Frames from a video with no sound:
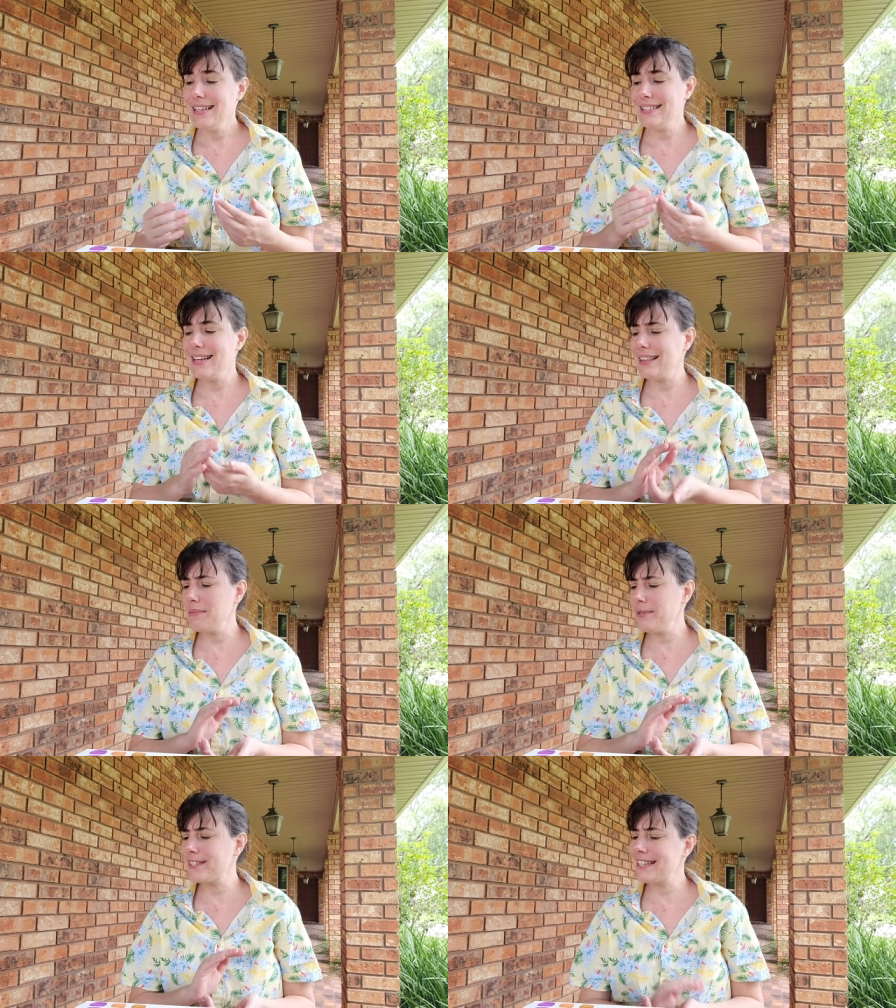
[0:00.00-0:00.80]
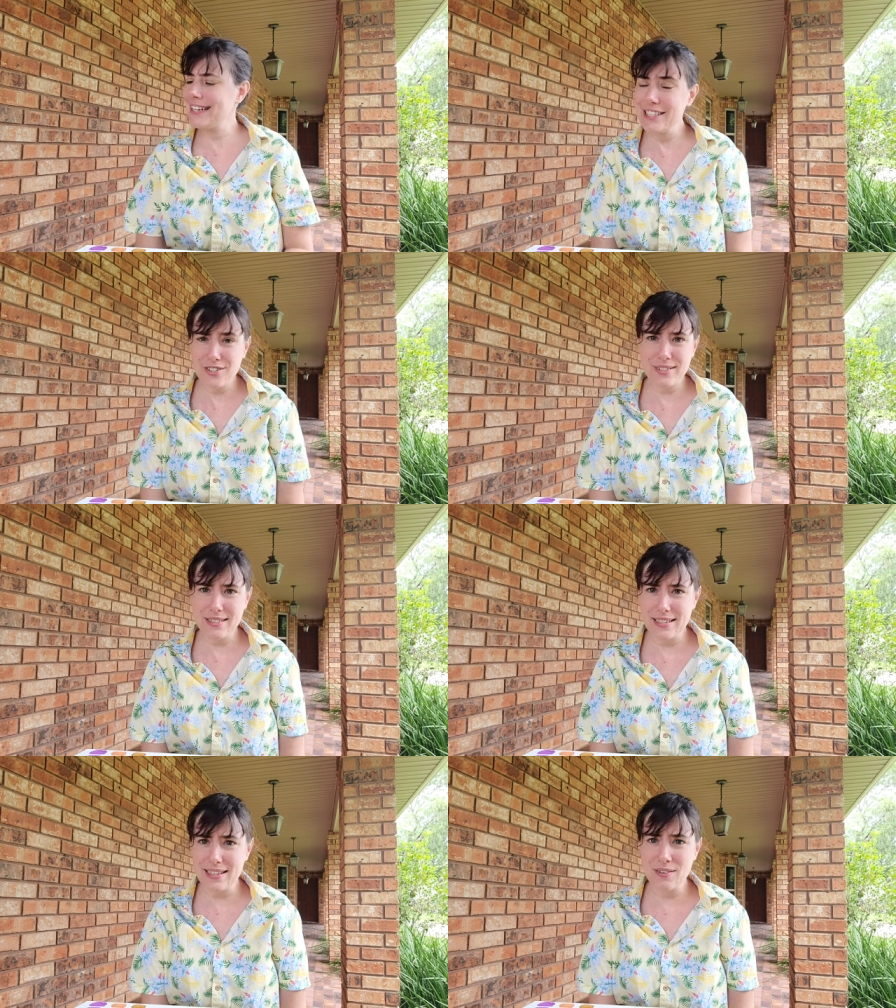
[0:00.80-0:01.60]
It's not the most
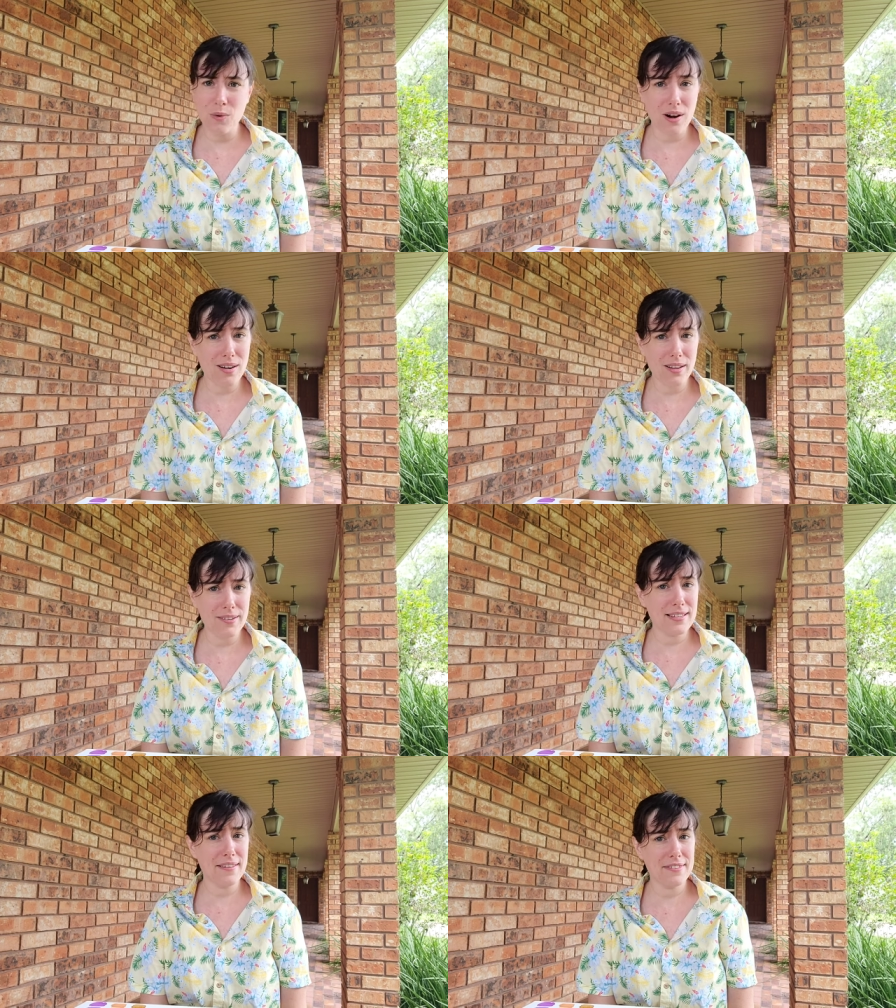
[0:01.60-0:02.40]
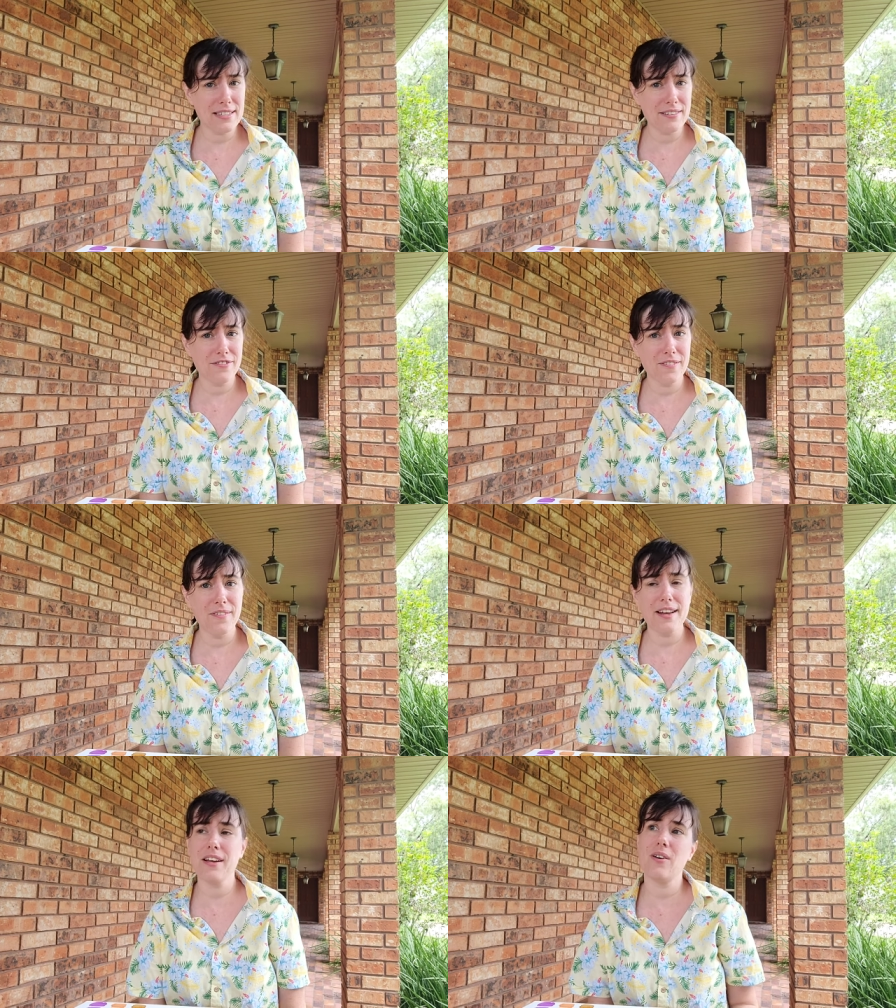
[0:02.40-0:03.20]
interesting watercolors I've seen
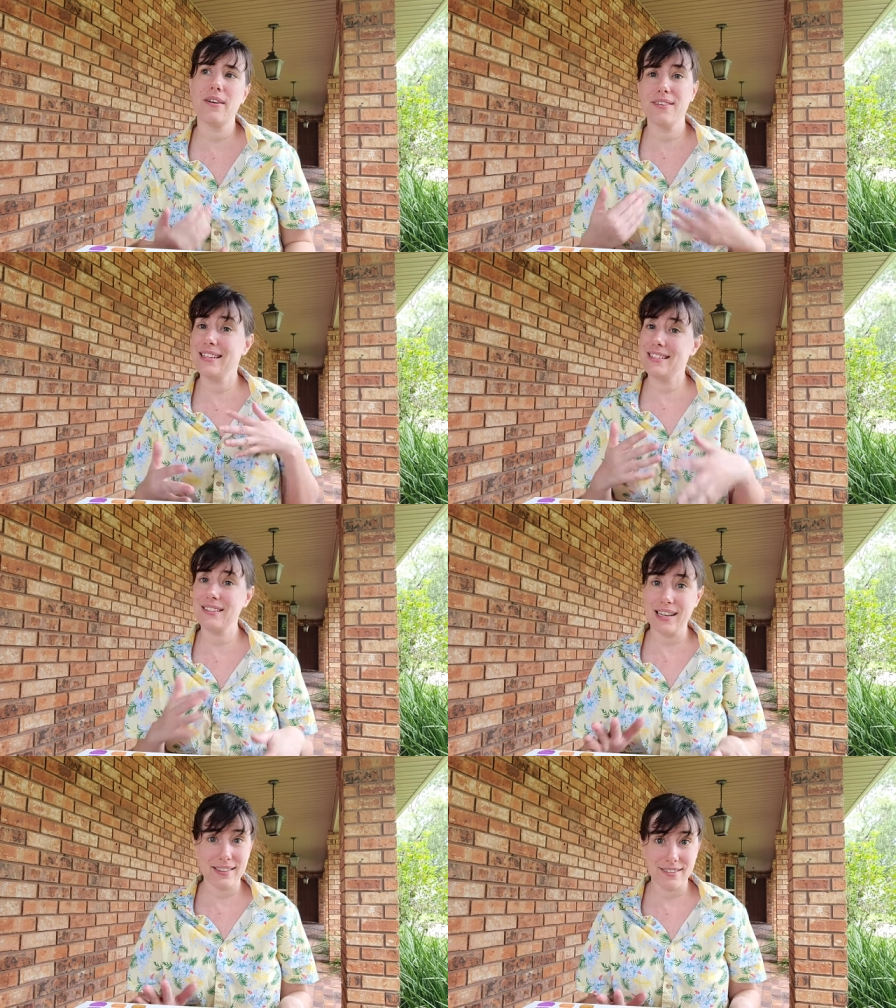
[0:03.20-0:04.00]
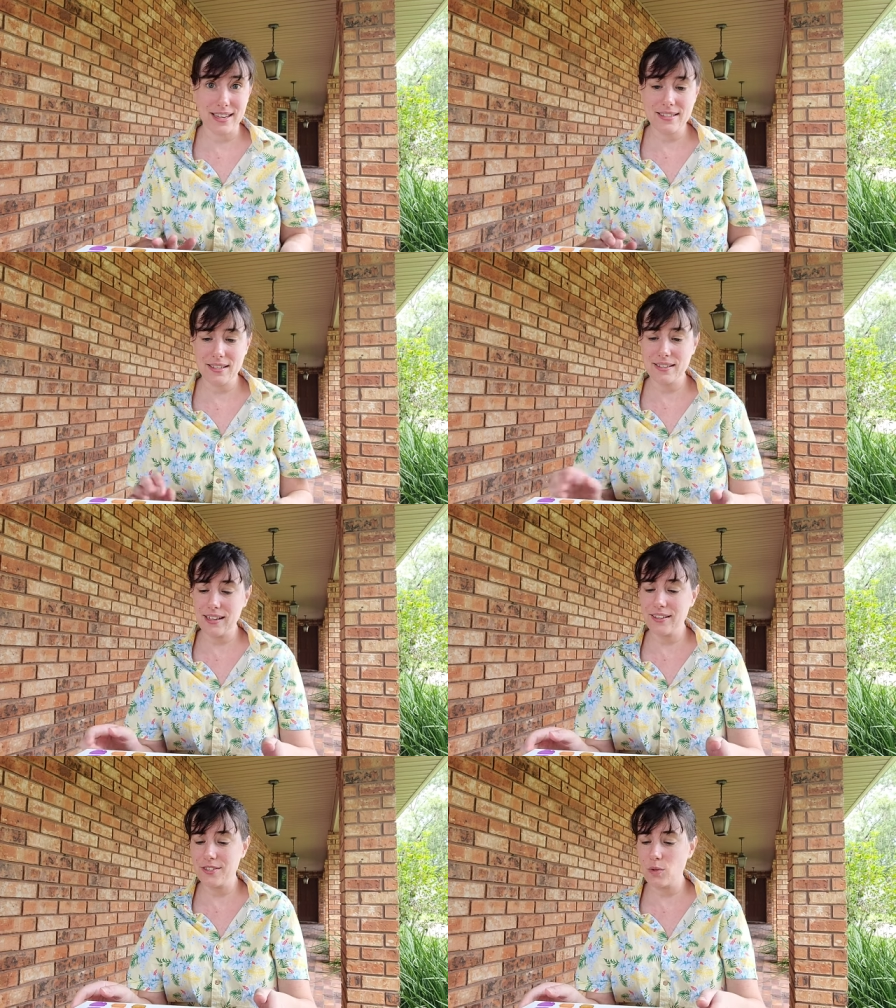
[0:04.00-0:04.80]
from Van Gogh. I really did like their dusk
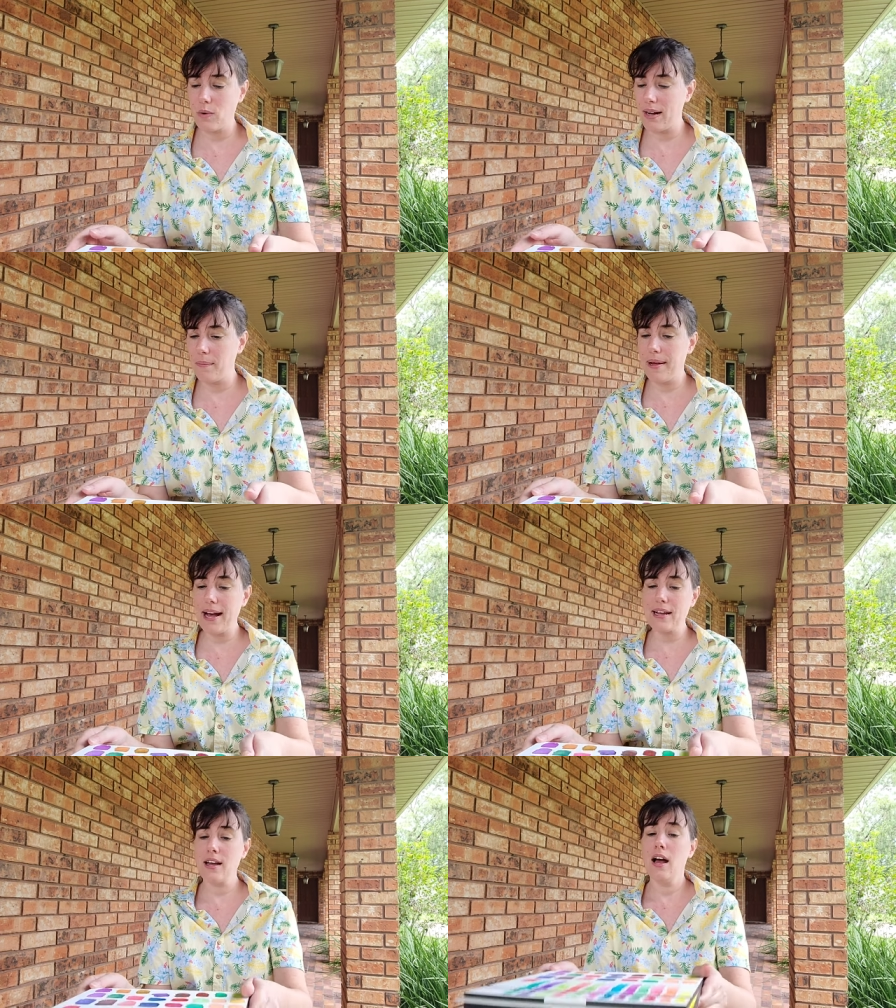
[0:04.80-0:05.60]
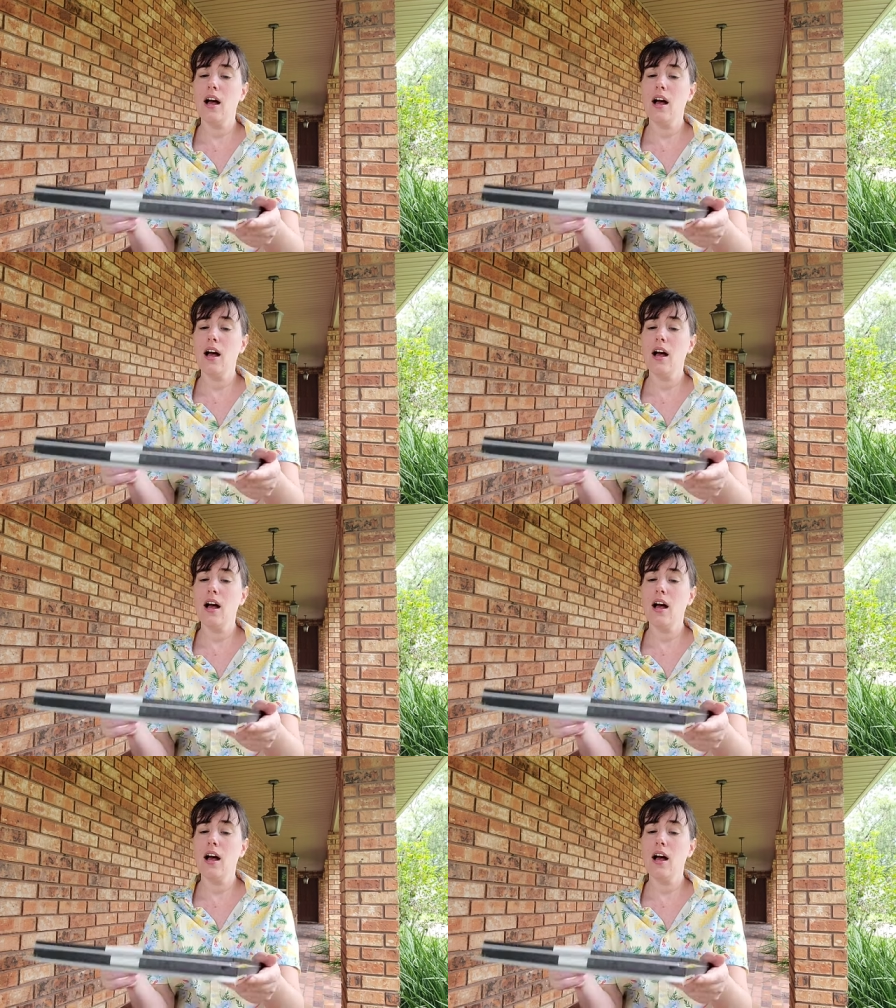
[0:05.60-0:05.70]
colors a while back.